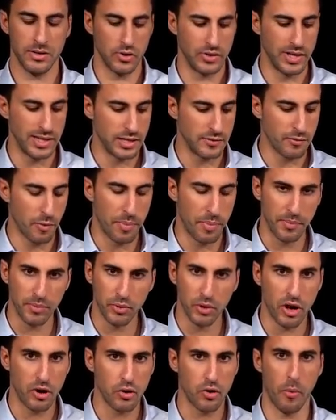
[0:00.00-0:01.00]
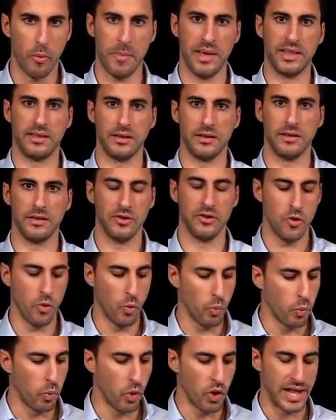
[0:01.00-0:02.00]
So this is for people who are committed,
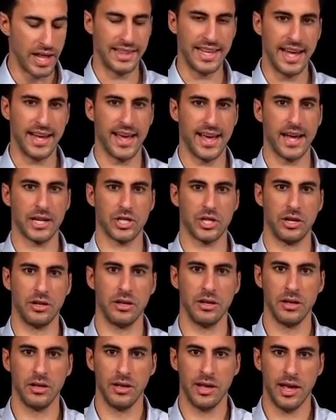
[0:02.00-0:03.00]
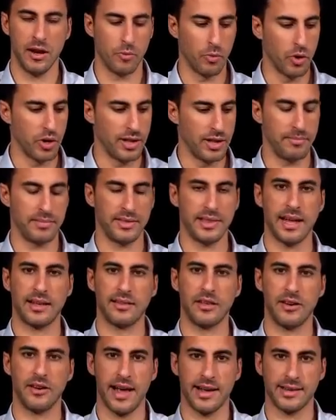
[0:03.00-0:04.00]
who want to take action and want to
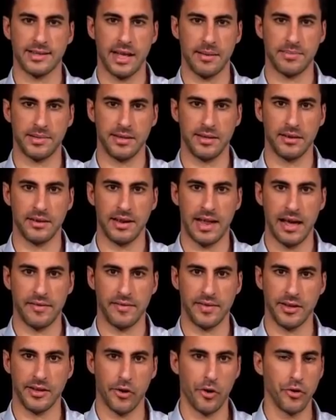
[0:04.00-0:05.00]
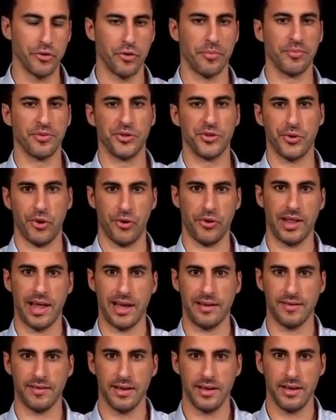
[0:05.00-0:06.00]
take their next steps in their life, in their
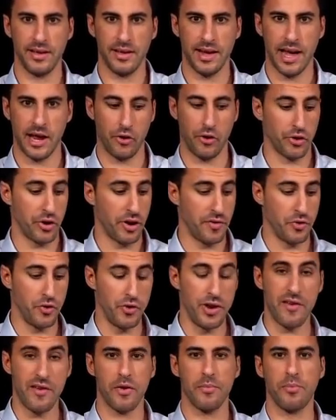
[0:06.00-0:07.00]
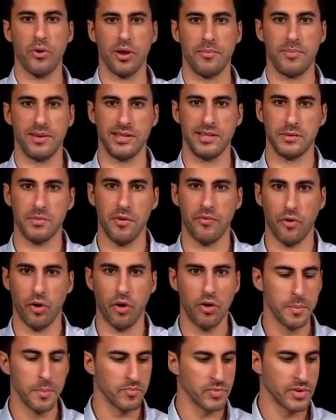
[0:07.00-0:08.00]
entrepreneurial life. I don't care if you never bought a business
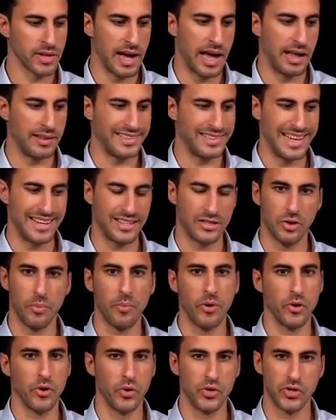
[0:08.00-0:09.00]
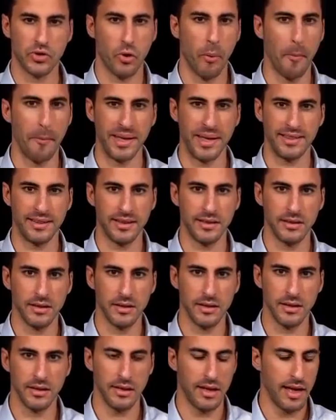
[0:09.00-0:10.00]
before, I'll take someone who's
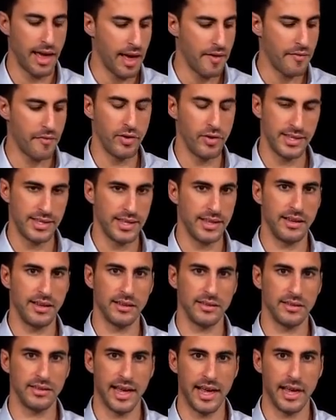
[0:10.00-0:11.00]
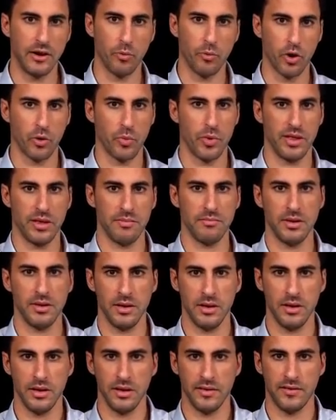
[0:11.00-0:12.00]
committed every single day and work with
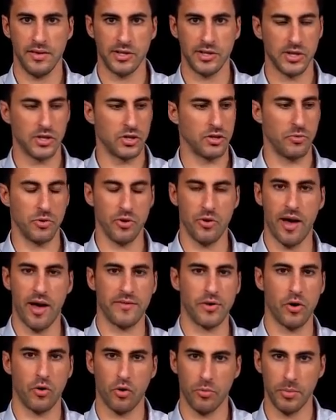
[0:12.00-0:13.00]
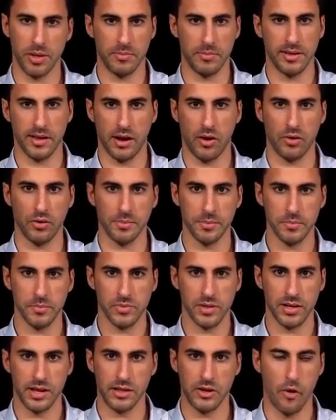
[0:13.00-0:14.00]
him versus someone who have no commitment at all.